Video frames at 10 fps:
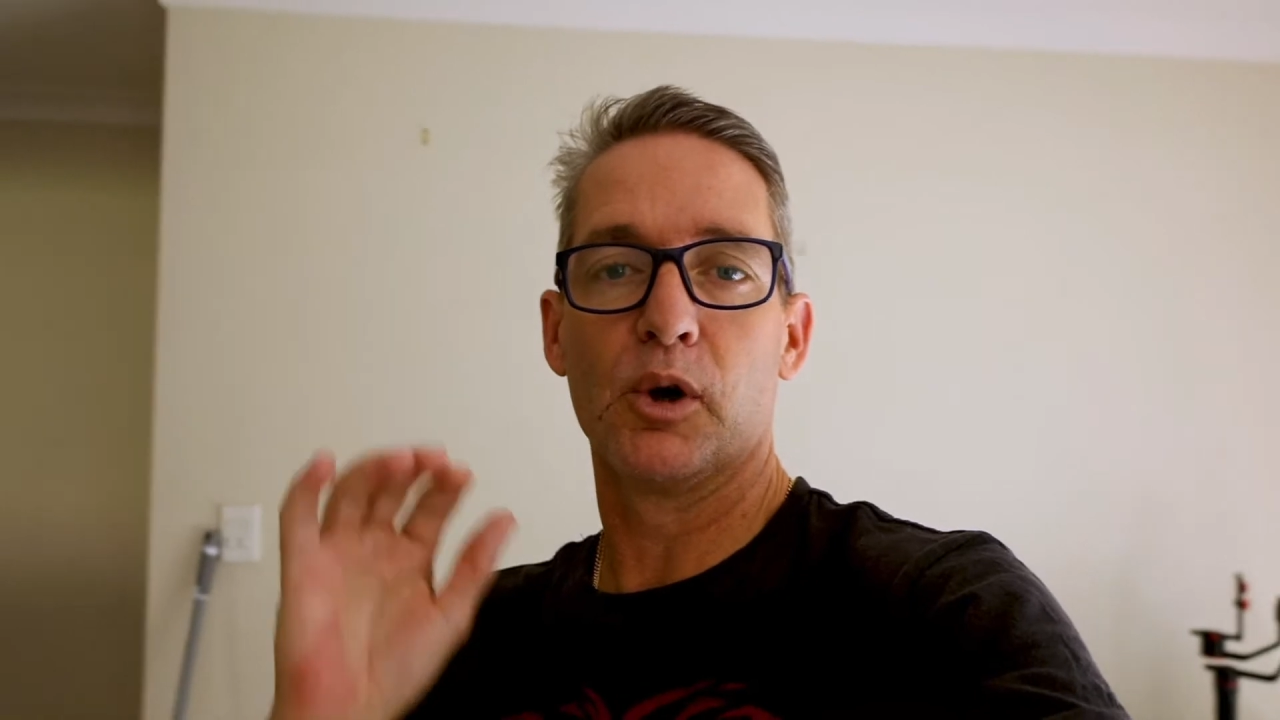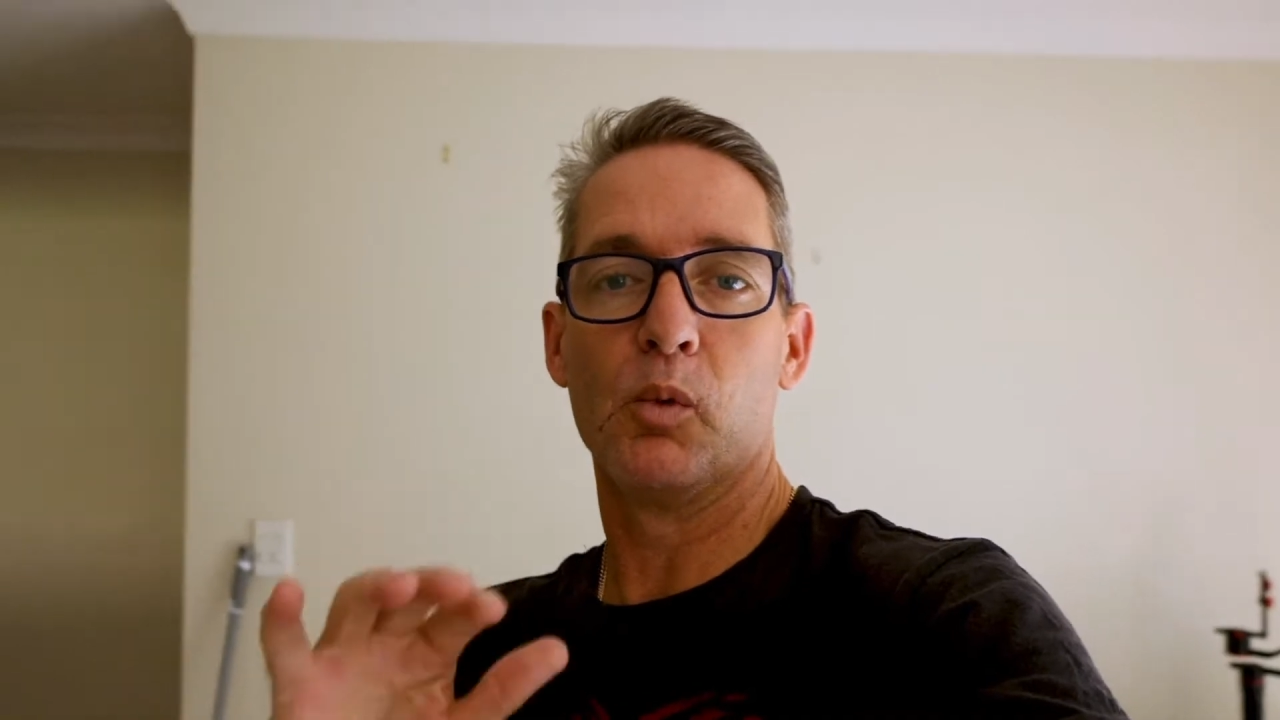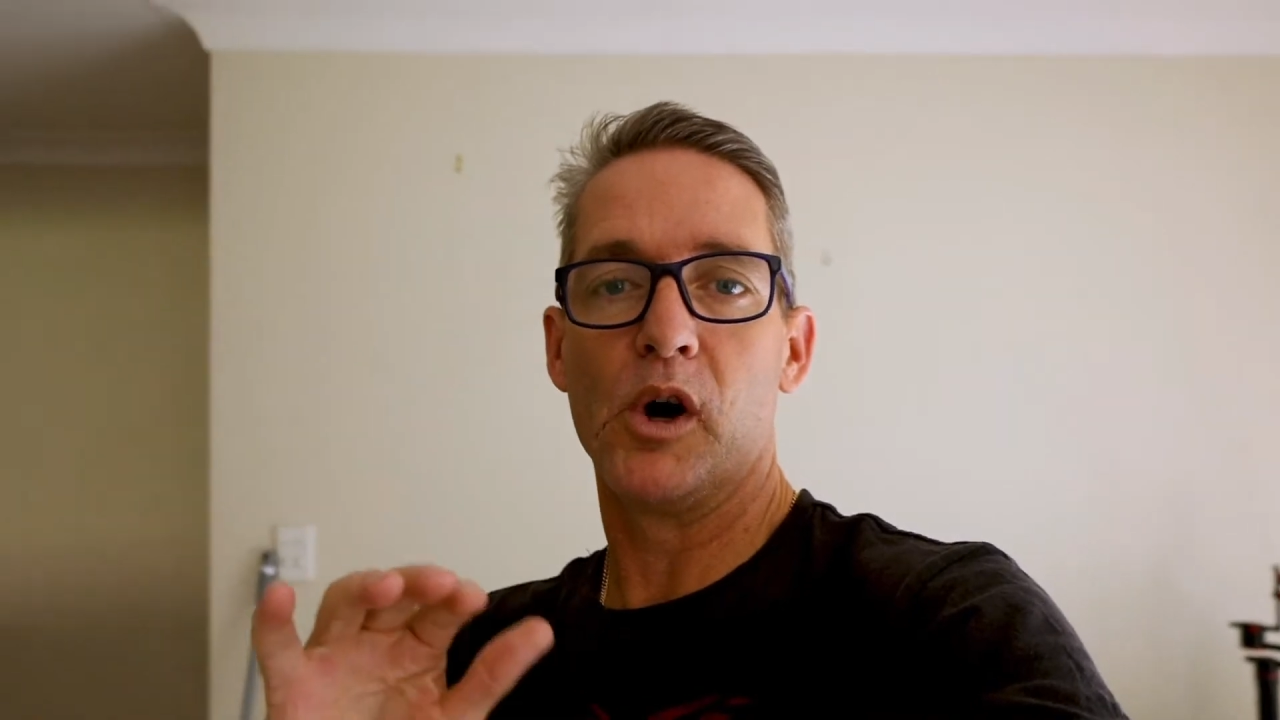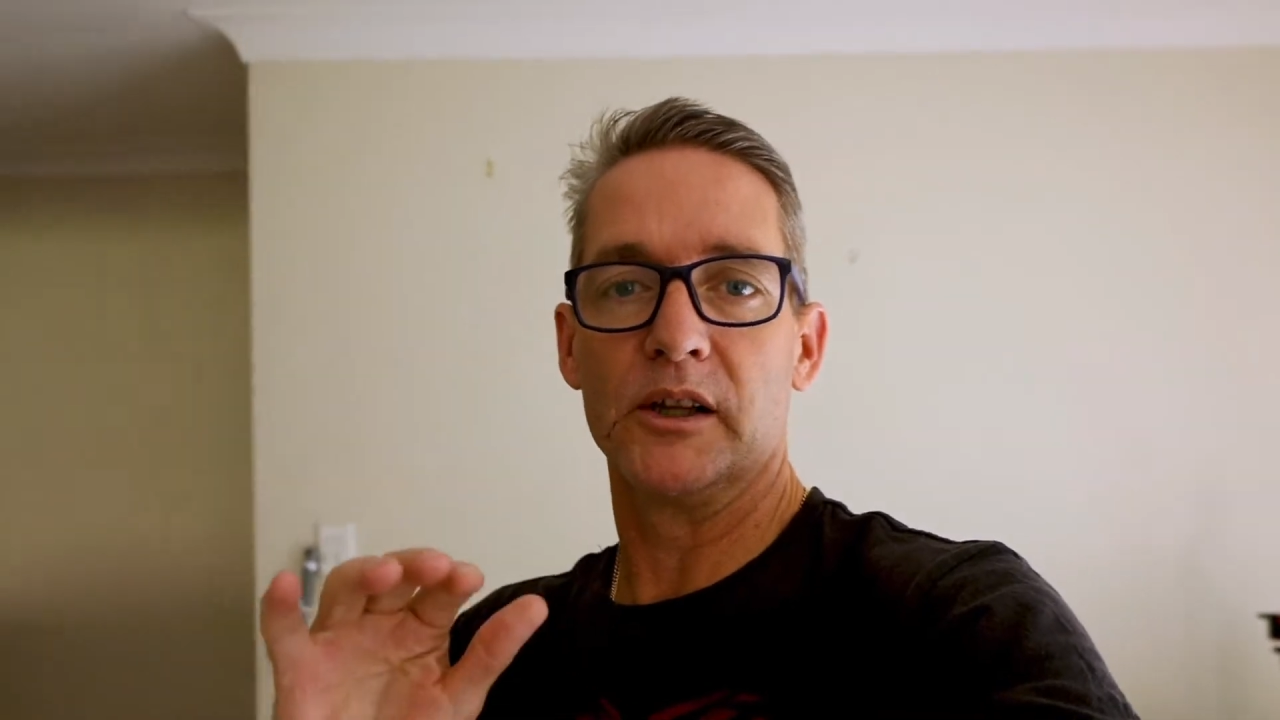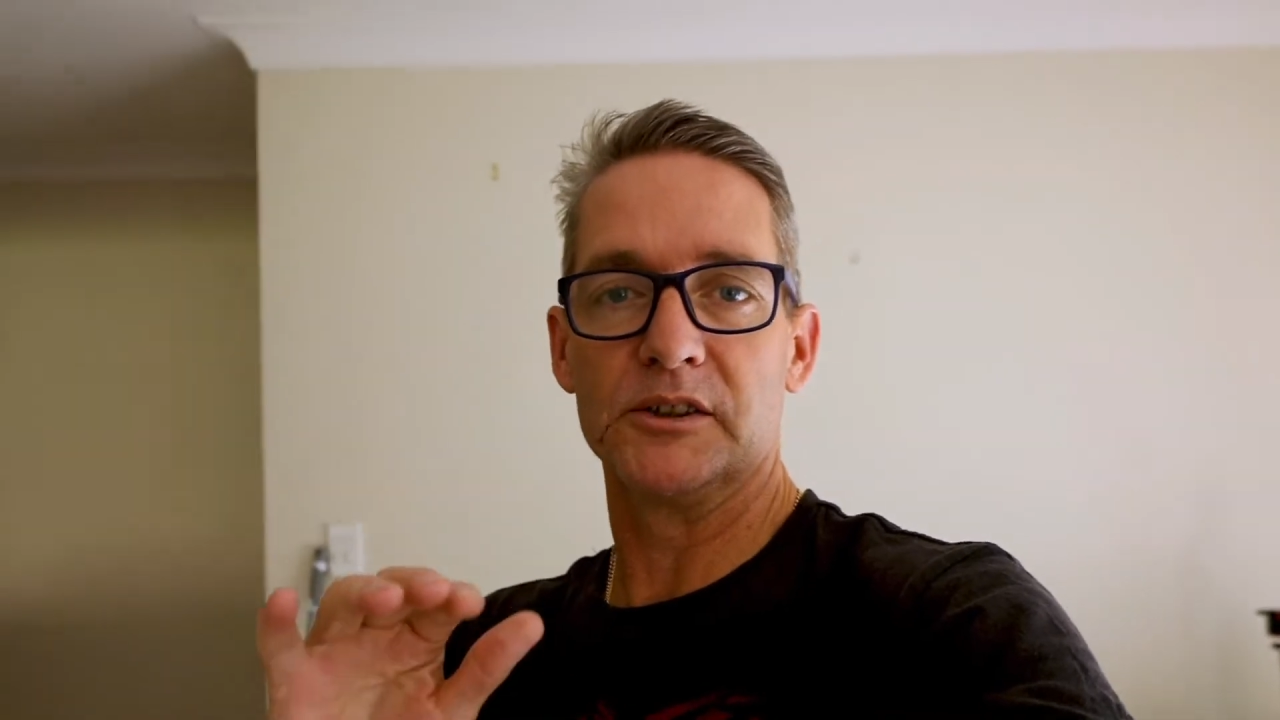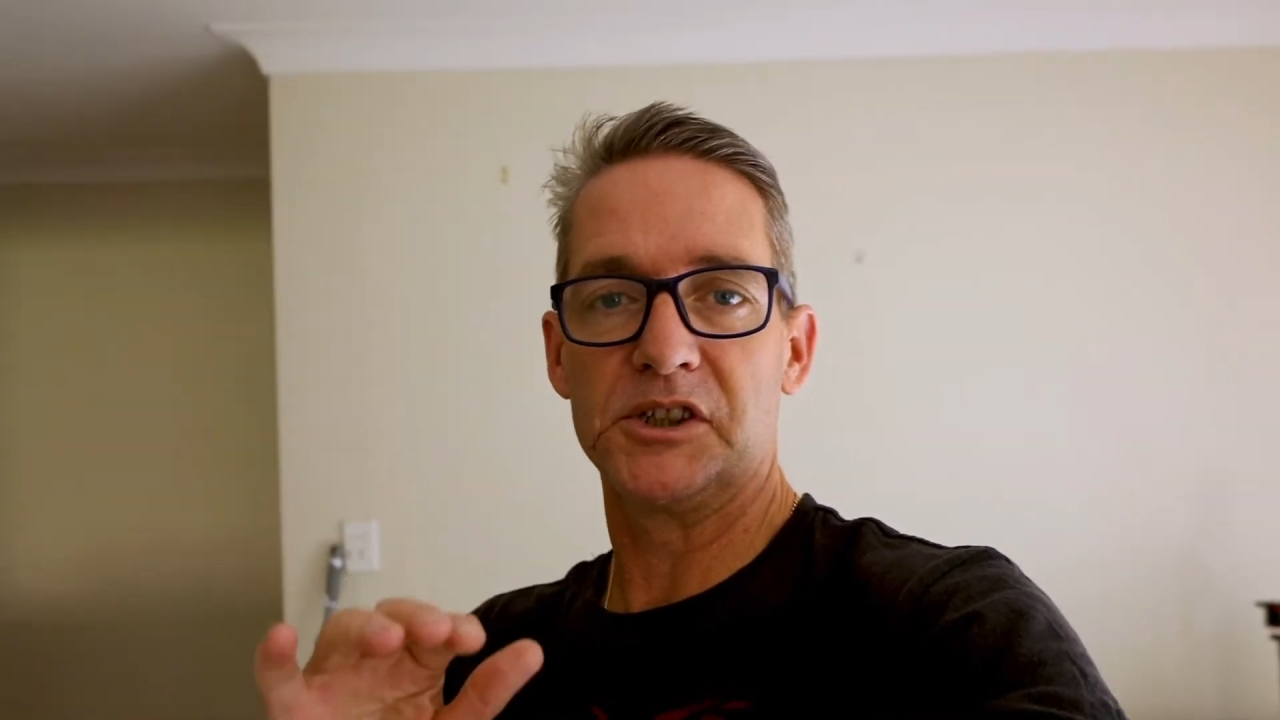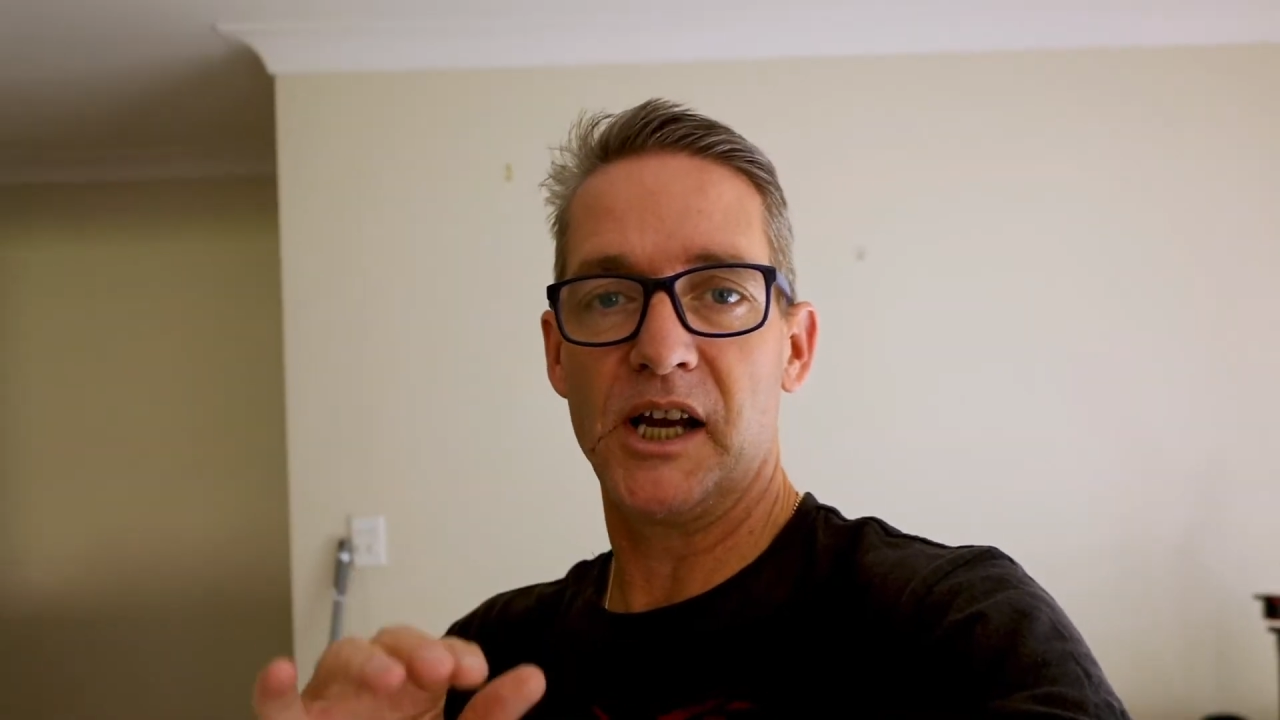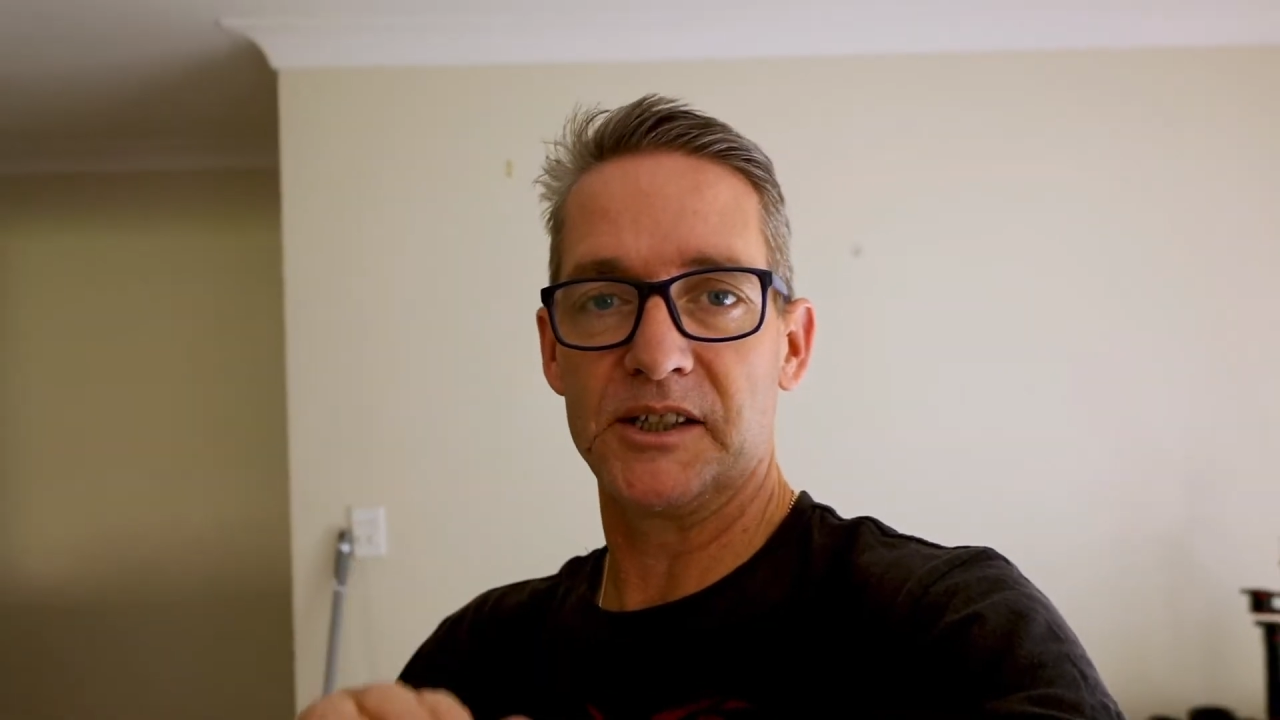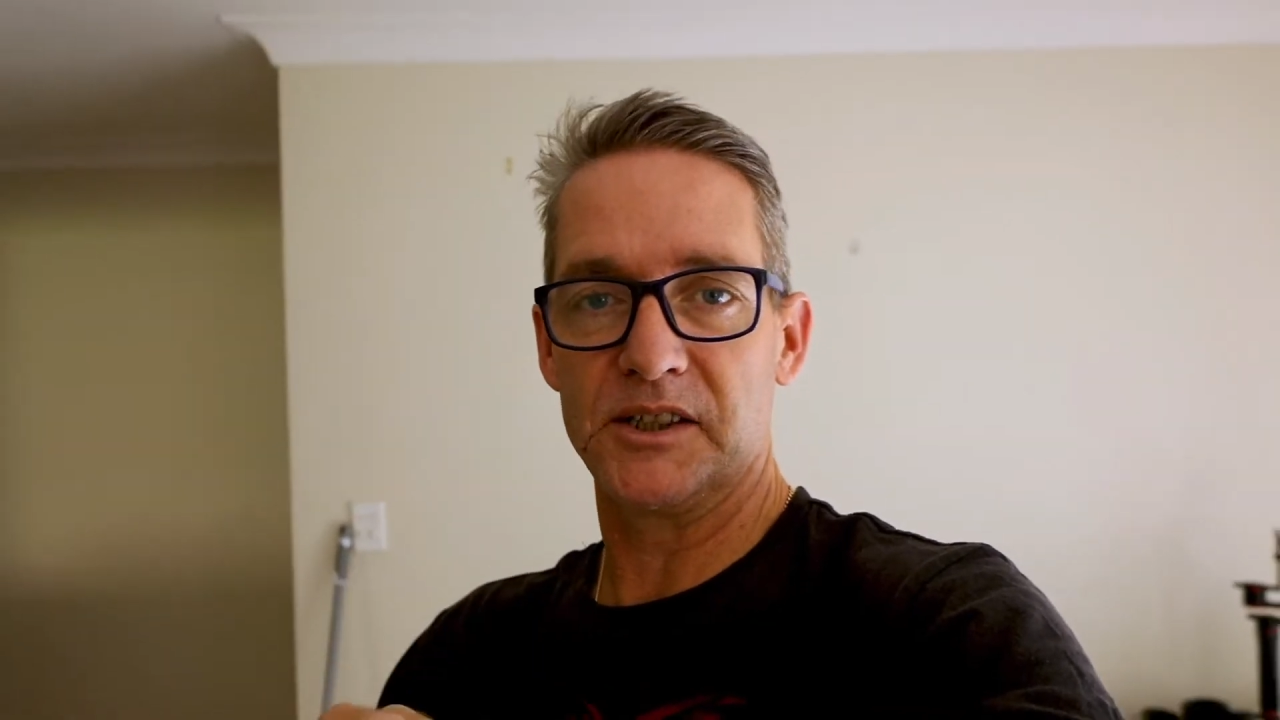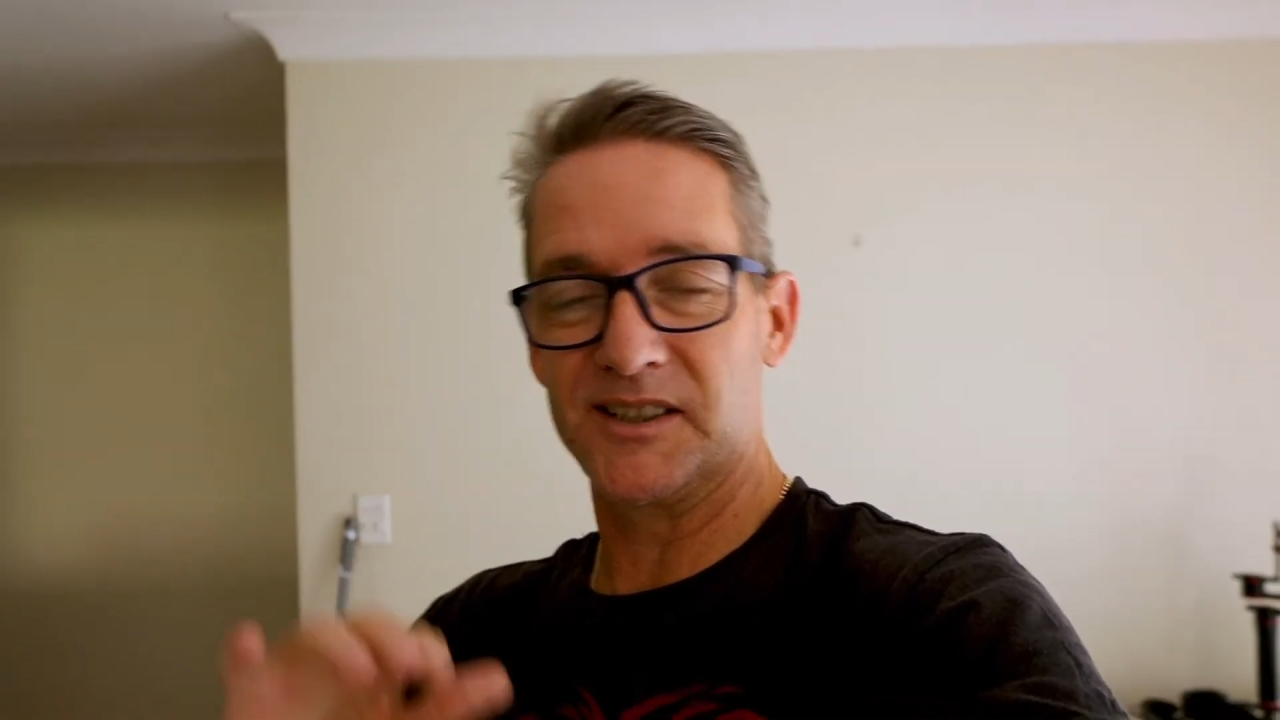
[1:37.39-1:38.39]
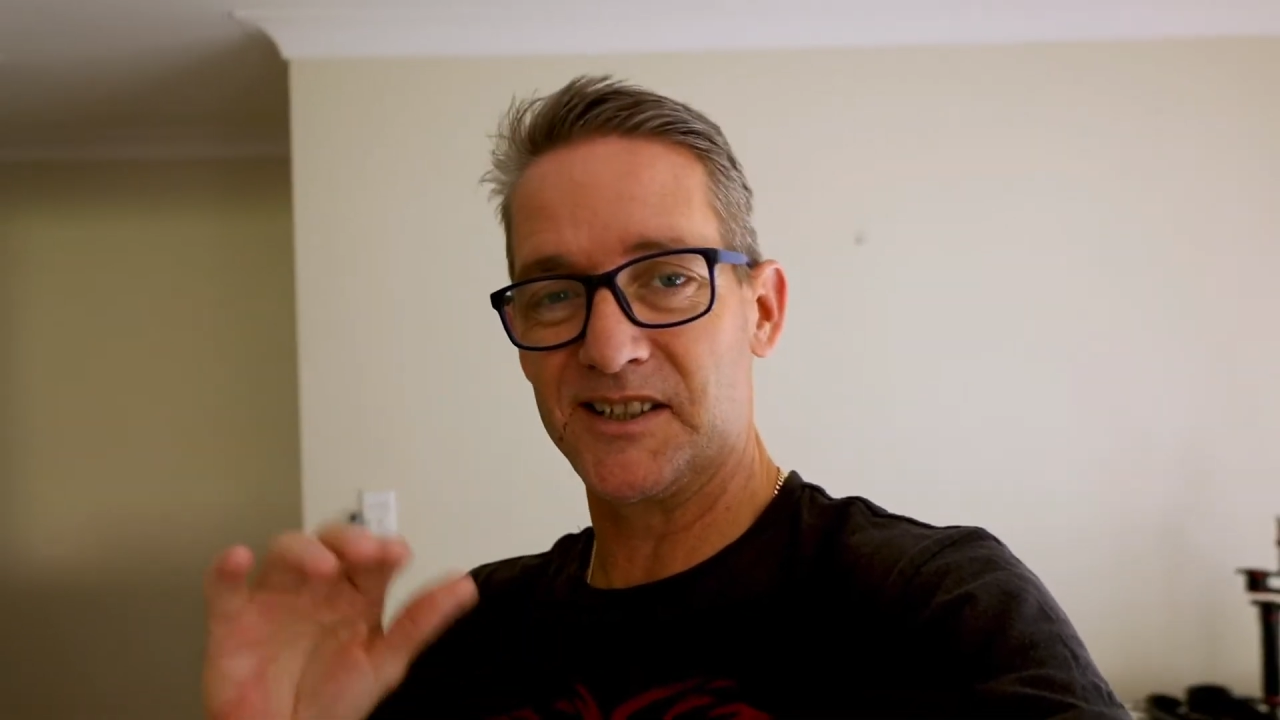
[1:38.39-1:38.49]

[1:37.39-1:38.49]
on wireless charging,